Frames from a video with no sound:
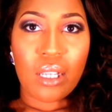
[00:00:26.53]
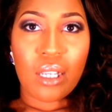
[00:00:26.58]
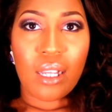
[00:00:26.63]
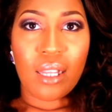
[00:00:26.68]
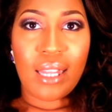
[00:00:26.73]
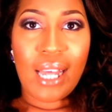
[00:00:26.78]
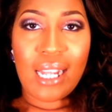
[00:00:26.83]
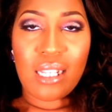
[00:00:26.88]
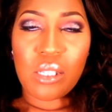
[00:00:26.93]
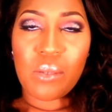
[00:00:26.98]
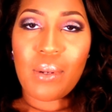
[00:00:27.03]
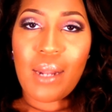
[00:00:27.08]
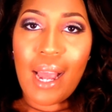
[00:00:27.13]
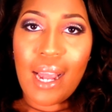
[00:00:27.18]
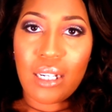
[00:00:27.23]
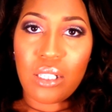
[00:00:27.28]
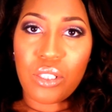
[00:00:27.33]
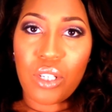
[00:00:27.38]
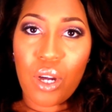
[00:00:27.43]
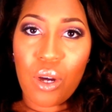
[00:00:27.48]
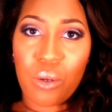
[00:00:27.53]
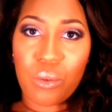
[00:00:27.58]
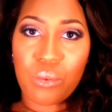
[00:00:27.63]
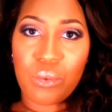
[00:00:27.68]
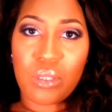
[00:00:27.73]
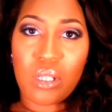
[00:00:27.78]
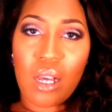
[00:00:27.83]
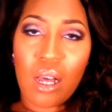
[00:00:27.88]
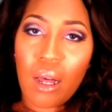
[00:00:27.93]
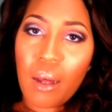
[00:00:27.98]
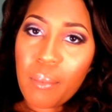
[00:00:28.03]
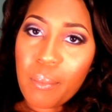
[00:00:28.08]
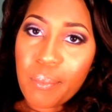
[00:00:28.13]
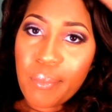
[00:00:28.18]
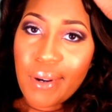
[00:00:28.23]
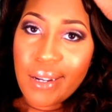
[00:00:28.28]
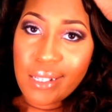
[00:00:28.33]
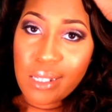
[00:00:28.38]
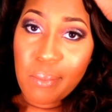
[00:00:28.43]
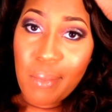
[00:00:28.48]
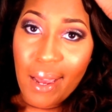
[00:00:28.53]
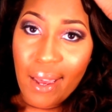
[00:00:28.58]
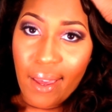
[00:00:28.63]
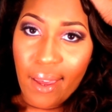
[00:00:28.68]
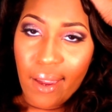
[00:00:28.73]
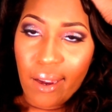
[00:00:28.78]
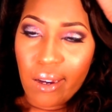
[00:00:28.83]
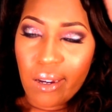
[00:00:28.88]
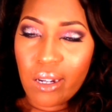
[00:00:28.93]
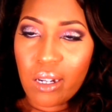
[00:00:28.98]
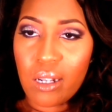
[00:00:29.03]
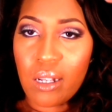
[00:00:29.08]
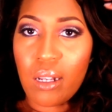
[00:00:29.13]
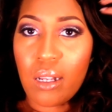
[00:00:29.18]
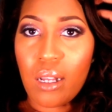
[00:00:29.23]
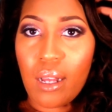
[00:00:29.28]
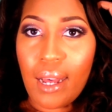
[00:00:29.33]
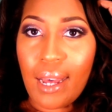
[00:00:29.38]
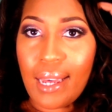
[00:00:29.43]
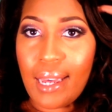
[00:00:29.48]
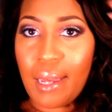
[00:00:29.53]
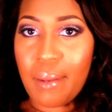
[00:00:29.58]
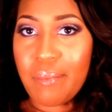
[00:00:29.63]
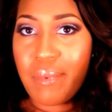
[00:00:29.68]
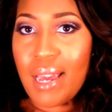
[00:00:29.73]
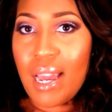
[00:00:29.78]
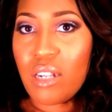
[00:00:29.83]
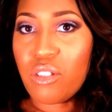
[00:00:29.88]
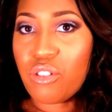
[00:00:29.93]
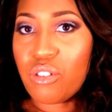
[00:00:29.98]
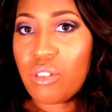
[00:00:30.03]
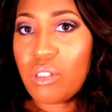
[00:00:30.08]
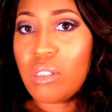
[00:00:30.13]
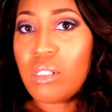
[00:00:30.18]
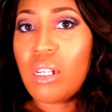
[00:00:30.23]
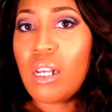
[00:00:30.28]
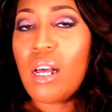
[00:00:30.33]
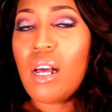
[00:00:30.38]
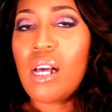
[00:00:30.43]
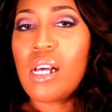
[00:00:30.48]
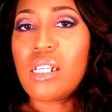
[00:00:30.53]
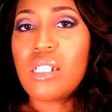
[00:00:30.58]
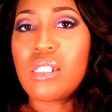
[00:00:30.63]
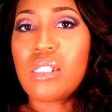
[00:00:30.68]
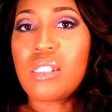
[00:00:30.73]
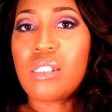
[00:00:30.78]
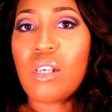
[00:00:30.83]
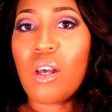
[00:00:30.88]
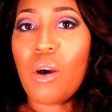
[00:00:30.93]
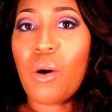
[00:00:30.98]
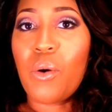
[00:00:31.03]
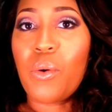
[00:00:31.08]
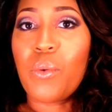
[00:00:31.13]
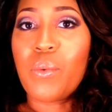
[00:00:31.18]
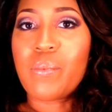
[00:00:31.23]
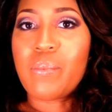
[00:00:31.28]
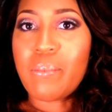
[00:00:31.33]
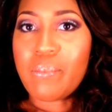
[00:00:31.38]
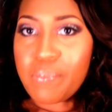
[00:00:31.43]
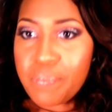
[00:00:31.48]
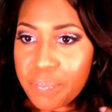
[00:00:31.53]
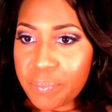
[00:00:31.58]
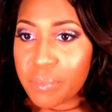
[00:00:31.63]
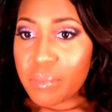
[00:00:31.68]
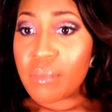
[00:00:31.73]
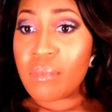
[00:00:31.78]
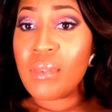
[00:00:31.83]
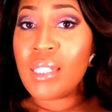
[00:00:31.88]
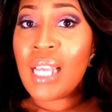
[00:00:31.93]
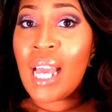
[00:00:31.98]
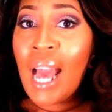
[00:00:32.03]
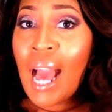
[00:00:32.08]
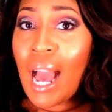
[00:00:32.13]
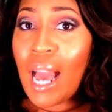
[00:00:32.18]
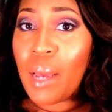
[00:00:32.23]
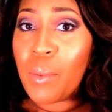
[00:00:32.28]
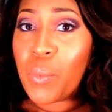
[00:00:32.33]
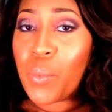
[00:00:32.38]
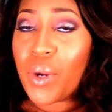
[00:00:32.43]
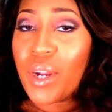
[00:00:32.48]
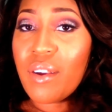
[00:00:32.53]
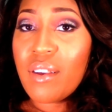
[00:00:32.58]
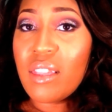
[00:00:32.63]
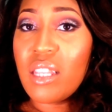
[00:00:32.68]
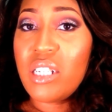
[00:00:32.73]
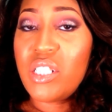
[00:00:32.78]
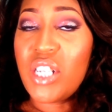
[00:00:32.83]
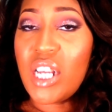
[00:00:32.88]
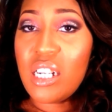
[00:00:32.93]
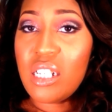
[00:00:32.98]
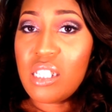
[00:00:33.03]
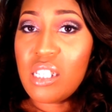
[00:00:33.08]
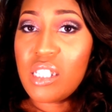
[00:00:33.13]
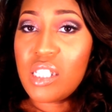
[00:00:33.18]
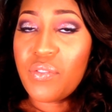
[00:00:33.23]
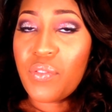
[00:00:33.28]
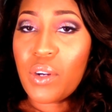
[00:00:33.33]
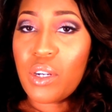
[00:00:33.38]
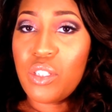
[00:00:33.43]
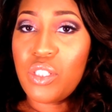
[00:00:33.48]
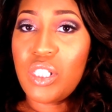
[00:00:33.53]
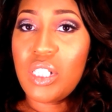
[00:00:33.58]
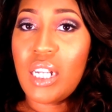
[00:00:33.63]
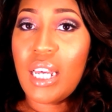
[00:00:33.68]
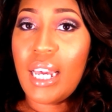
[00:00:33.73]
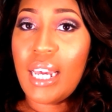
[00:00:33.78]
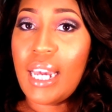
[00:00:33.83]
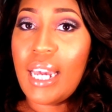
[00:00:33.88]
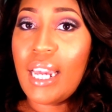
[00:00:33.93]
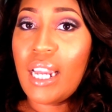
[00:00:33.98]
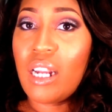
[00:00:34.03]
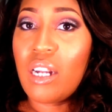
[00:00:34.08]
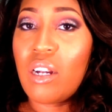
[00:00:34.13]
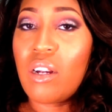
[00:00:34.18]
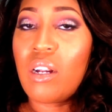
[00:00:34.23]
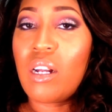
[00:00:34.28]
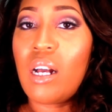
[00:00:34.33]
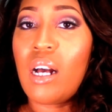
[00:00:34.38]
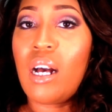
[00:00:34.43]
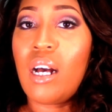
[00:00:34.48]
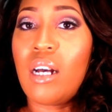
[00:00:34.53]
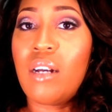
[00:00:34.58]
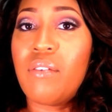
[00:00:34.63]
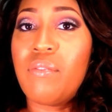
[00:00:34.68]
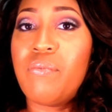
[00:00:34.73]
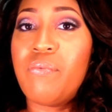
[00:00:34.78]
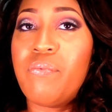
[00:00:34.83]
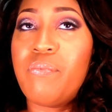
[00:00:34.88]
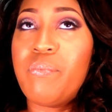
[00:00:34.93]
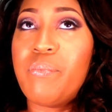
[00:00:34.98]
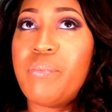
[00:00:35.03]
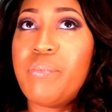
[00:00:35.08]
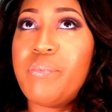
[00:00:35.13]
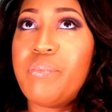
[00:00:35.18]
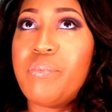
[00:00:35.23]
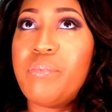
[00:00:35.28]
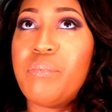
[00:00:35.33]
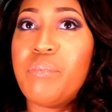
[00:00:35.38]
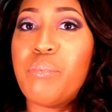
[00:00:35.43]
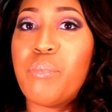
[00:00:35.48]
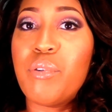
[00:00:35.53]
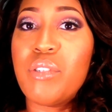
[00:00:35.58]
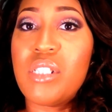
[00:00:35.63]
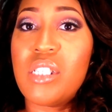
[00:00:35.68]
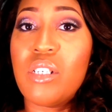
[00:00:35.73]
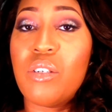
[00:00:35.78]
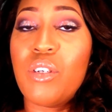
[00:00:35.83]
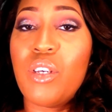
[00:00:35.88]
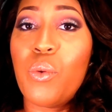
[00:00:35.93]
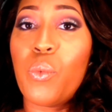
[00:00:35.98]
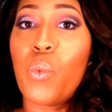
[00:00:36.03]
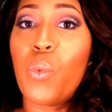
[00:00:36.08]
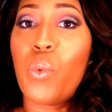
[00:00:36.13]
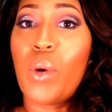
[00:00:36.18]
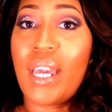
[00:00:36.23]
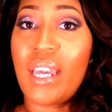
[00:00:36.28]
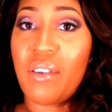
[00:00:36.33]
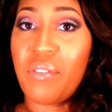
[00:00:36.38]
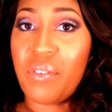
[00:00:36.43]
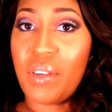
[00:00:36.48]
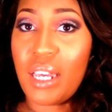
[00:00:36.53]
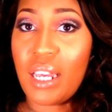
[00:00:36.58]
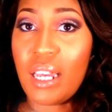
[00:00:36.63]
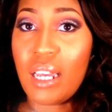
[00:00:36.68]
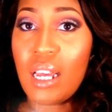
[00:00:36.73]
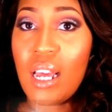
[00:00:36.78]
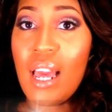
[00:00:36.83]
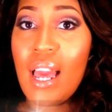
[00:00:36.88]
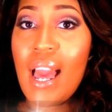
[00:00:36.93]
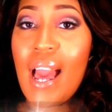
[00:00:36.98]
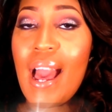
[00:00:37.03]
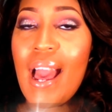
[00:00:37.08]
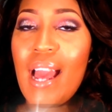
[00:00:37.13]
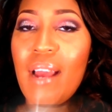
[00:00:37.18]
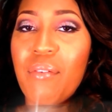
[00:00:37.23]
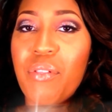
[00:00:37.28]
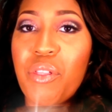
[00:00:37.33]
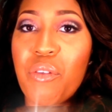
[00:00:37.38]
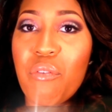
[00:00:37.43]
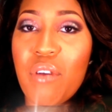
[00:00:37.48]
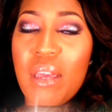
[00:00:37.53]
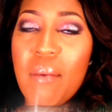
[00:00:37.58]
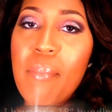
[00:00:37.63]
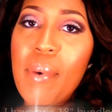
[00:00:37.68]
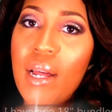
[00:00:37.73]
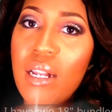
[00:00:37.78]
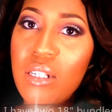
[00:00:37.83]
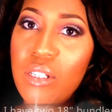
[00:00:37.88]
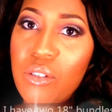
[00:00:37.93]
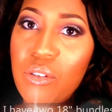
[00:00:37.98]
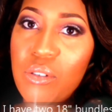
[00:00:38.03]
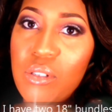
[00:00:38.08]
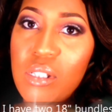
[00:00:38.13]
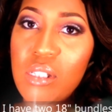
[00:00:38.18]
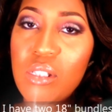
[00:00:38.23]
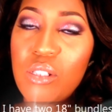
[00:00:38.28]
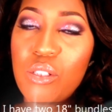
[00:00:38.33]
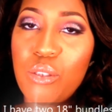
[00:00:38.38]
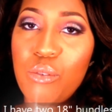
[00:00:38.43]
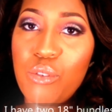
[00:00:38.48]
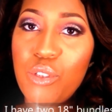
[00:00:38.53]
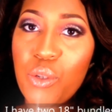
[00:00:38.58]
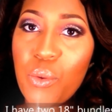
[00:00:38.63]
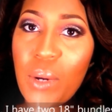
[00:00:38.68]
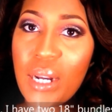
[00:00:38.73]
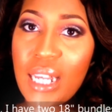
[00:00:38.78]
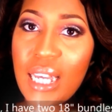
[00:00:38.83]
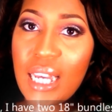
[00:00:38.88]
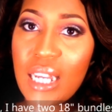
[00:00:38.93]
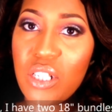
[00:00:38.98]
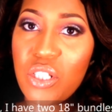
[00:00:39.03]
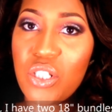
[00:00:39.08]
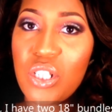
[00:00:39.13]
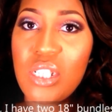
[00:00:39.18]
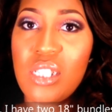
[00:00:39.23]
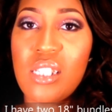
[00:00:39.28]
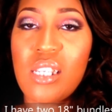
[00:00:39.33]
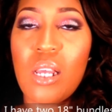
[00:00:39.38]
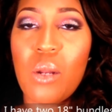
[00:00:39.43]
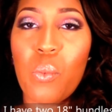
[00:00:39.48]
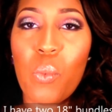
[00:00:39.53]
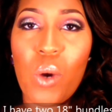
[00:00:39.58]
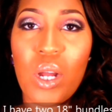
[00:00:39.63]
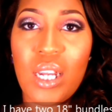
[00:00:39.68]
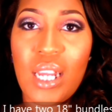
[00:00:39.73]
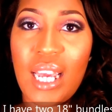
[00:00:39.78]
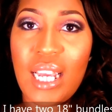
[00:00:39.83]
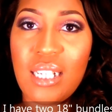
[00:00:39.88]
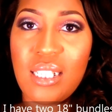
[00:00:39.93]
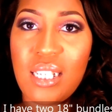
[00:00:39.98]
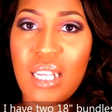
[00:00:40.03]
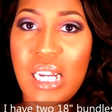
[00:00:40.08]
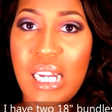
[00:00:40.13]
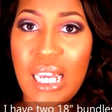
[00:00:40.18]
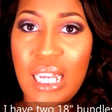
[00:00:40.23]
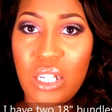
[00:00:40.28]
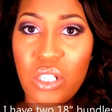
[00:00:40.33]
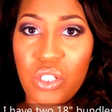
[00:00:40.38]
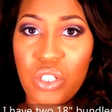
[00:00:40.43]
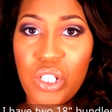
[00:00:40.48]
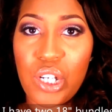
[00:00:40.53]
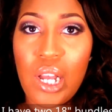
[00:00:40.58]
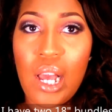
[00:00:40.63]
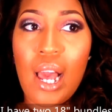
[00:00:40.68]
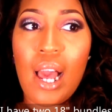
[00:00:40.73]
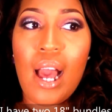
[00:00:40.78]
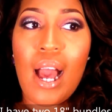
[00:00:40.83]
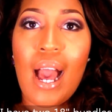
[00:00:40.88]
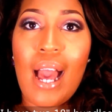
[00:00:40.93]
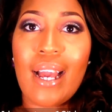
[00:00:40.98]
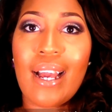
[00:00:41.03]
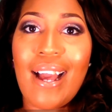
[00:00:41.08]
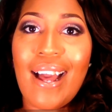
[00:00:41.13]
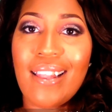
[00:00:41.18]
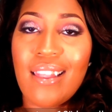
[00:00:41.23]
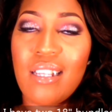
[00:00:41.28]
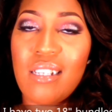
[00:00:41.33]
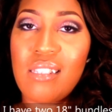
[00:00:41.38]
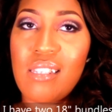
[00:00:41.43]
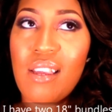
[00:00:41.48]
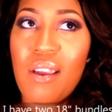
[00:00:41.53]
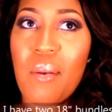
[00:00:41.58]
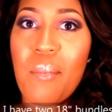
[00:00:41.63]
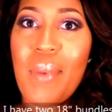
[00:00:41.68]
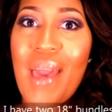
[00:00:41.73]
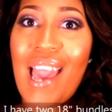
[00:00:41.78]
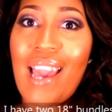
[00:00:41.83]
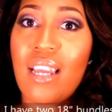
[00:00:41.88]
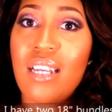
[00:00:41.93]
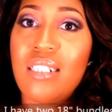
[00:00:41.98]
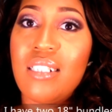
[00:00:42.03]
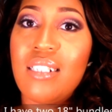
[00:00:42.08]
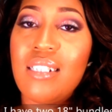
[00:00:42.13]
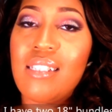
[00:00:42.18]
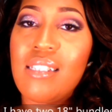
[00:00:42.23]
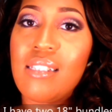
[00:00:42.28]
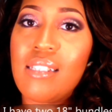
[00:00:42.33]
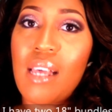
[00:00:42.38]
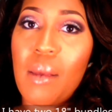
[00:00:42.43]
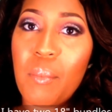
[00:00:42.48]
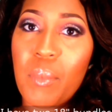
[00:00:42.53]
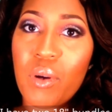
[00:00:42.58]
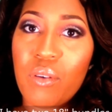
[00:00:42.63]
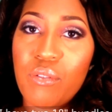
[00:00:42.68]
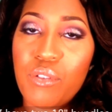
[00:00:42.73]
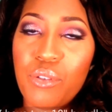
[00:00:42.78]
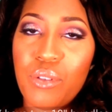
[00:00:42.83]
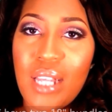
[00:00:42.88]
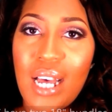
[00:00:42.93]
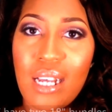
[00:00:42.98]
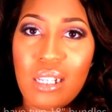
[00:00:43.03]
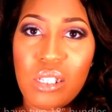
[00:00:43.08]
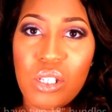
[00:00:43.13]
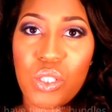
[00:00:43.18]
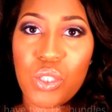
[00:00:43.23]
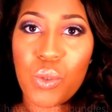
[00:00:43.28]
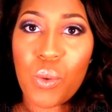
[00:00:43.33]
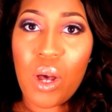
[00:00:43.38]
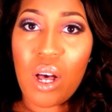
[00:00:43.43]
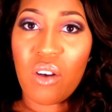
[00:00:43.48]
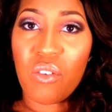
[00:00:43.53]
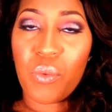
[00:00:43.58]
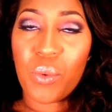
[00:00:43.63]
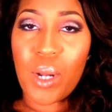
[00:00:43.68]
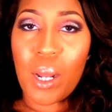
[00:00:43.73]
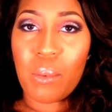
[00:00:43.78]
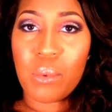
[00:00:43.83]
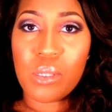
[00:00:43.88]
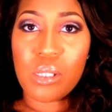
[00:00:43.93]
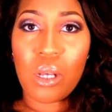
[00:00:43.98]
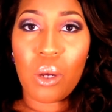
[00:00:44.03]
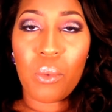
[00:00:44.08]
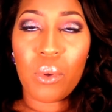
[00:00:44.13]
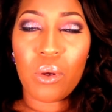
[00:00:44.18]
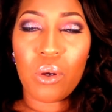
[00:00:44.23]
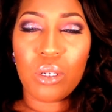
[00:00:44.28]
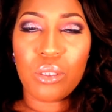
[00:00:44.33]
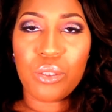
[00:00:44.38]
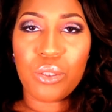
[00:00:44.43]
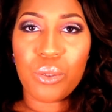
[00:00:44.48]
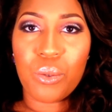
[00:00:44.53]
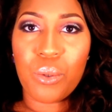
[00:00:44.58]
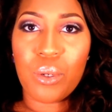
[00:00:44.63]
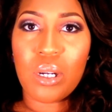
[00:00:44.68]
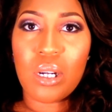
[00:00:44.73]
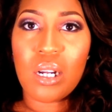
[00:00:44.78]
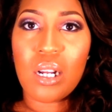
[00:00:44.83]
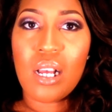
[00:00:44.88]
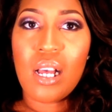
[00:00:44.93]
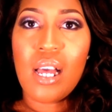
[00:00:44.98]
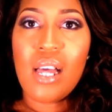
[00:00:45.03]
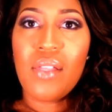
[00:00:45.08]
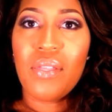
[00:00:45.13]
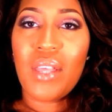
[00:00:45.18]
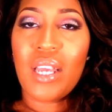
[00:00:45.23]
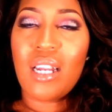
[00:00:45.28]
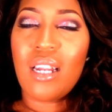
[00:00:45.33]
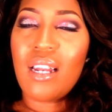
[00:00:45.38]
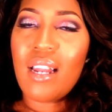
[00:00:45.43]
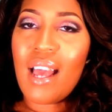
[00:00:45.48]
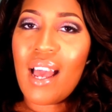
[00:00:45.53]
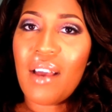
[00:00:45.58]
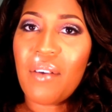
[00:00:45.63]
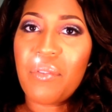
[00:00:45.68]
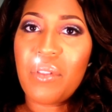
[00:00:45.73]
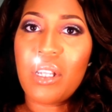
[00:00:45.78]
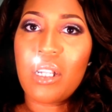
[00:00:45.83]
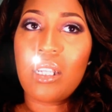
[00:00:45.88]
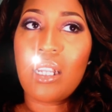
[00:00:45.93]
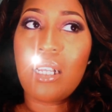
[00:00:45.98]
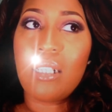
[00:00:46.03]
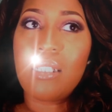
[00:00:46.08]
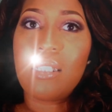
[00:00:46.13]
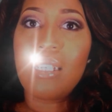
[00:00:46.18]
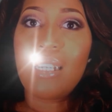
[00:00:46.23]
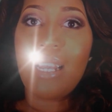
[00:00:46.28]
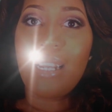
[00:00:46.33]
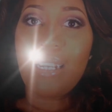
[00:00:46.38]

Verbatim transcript: that's when I don't press my hair. I am natural. So I'm wearing the Genesis Virgin Hair Brazilian Wavy. I have three bundles, 2 20-inch and 1 18-inch. I got this hair back in December of 2012 when I was going on tour. They didn't have the lengths that I